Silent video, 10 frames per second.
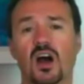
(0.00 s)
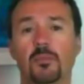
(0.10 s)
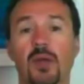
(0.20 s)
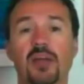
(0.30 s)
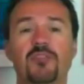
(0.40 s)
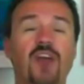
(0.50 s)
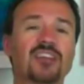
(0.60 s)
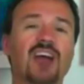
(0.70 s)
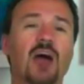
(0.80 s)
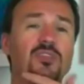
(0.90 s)
In fact,
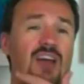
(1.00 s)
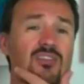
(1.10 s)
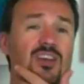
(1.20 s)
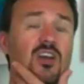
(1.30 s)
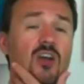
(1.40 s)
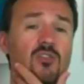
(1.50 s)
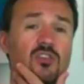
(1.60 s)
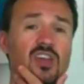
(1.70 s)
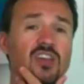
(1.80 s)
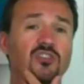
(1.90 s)
I was having a
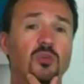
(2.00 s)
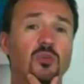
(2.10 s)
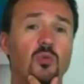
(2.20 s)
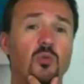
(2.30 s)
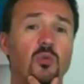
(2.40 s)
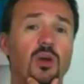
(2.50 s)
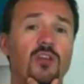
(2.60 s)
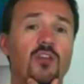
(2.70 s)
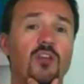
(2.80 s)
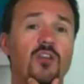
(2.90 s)
conversation with one of
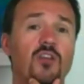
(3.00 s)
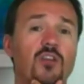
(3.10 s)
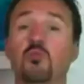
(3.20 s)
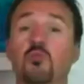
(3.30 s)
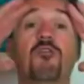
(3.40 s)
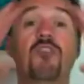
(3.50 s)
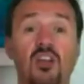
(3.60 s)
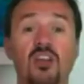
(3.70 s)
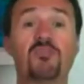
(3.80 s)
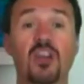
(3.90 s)
our clients. He was one of our
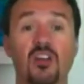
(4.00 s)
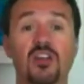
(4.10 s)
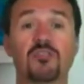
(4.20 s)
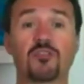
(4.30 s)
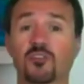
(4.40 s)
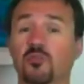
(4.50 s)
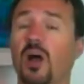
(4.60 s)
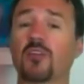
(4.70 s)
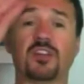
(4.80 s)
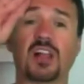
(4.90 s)
very, very
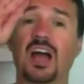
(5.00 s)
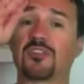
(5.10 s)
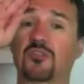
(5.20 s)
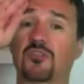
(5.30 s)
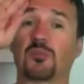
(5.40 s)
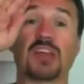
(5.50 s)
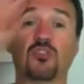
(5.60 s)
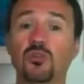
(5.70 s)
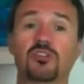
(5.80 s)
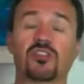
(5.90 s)
first WildFit clients from like
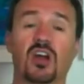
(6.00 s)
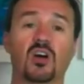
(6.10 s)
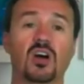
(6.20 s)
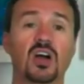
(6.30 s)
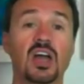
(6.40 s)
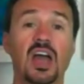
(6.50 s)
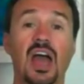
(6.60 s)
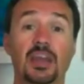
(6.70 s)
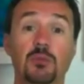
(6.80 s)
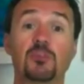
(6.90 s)
2 years ago,
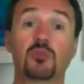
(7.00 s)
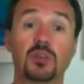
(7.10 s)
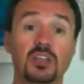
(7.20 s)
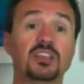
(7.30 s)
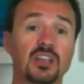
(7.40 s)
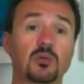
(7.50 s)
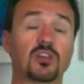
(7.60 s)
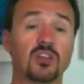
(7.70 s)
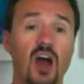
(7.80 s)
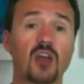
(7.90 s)
and he was really dealing
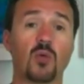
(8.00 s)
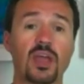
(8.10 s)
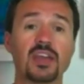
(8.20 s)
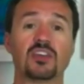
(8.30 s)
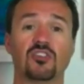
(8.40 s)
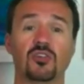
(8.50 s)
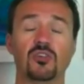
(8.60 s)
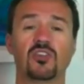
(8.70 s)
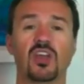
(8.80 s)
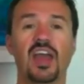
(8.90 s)
with a lot of weight
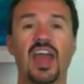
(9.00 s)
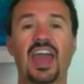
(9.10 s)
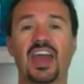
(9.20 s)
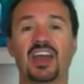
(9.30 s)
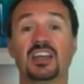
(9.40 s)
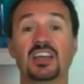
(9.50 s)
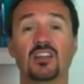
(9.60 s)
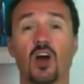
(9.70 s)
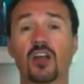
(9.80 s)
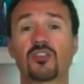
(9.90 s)
issues, and he
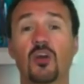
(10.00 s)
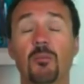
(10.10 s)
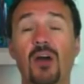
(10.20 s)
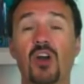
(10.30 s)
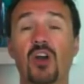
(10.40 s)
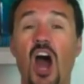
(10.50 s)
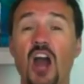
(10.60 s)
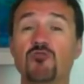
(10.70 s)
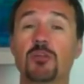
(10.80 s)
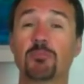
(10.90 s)
lost about
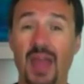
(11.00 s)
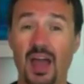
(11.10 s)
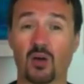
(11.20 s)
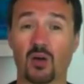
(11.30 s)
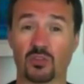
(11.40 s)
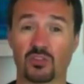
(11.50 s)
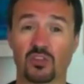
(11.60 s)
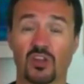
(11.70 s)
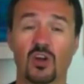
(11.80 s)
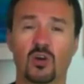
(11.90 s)
100 pounds,
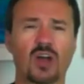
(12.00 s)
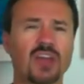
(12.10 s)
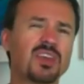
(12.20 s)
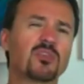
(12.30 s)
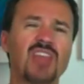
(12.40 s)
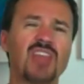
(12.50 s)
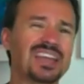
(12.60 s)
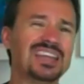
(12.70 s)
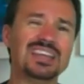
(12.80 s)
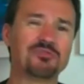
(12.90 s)
or I think it was
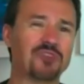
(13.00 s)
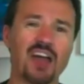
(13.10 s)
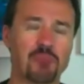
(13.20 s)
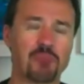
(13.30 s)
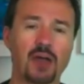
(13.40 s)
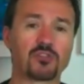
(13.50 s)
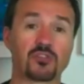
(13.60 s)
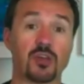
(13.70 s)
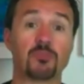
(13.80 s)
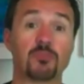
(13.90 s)
95 pounds or
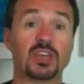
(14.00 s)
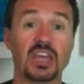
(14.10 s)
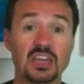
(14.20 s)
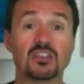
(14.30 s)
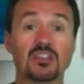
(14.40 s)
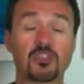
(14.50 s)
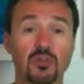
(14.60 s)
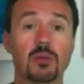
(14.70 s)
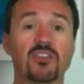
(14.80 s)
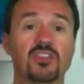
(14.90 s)
something, in the
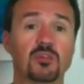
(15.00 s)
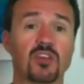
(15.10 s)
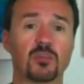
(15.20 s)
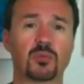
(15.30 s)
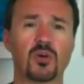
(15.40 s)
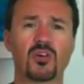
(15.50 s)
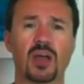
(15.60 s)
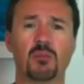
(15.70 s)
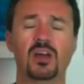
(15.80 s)
3 months he was on the program.